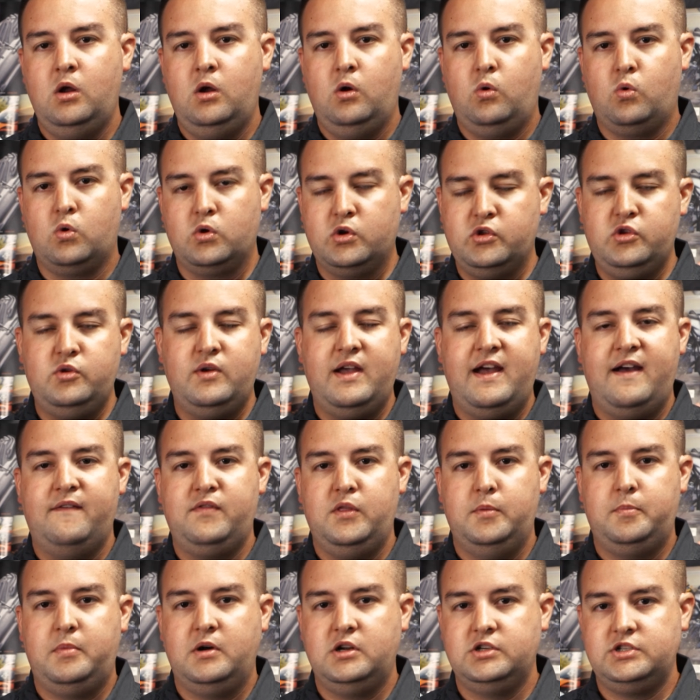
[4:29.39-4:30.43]
Or do you have
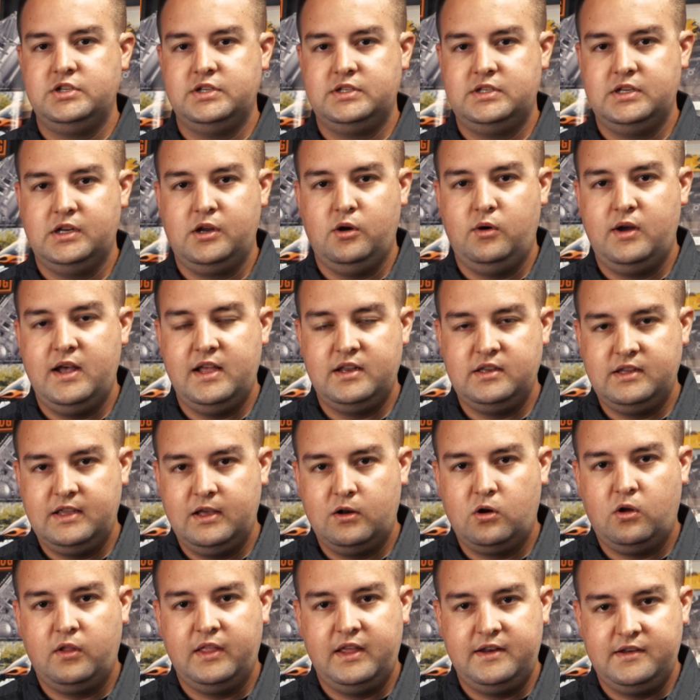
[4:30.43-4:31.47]
the budget to go ahead and
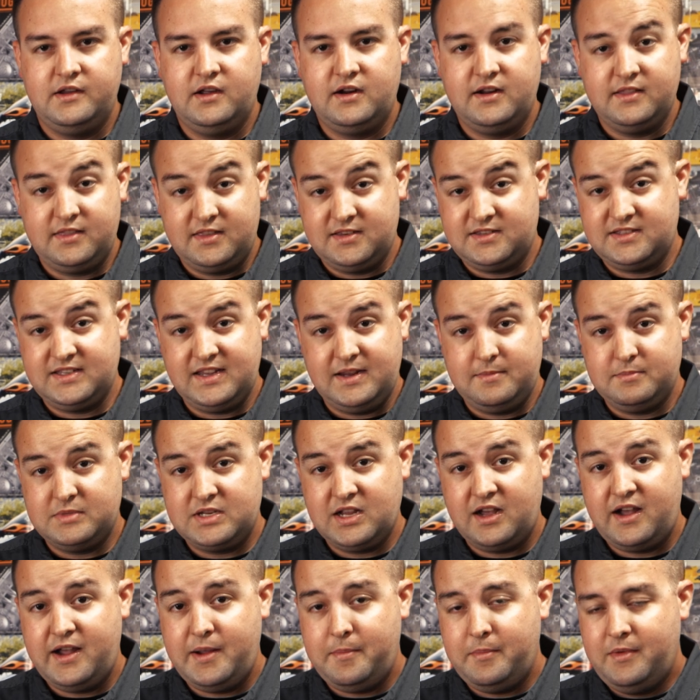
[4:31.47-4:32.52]
get all that done at the same
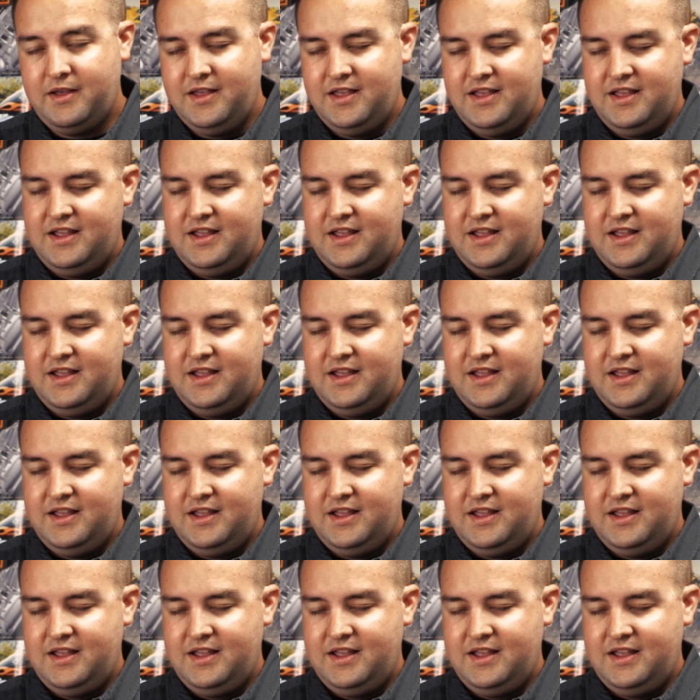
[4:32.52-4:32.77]
time?